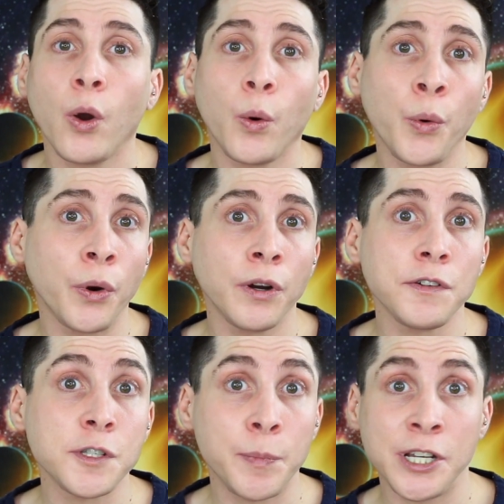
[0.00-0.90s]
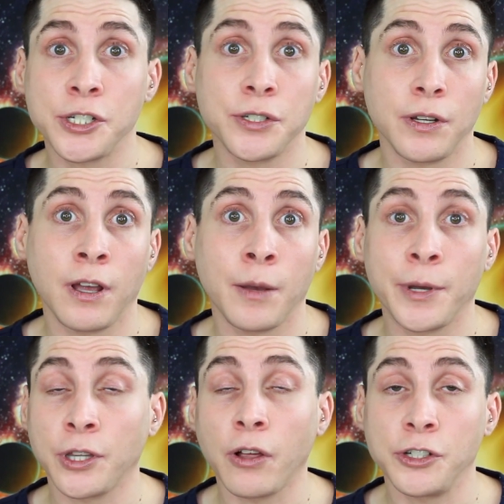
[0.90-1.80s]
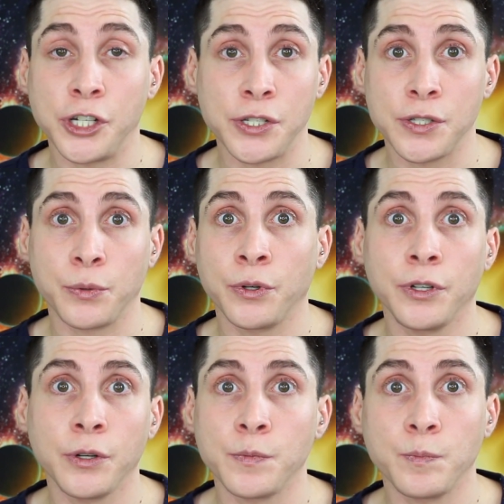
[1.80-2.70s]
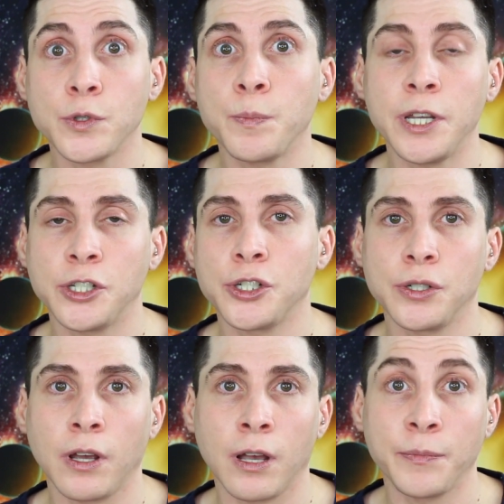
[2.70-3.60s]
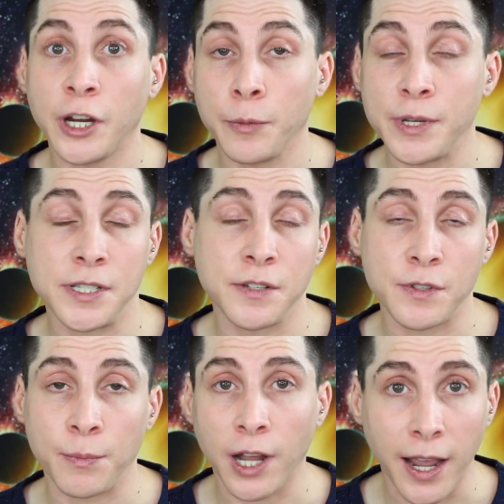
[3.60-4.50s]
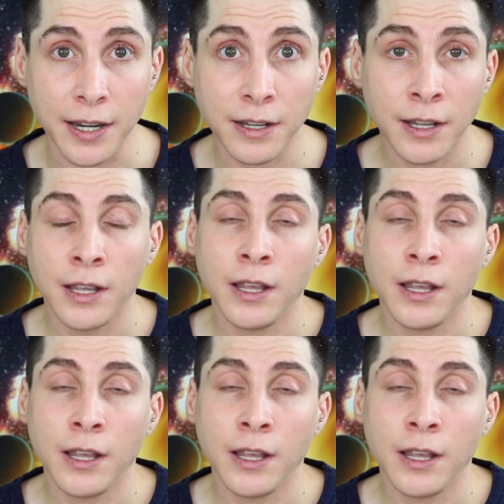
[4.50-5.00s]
or speech pathologists or speech therapists of some kind.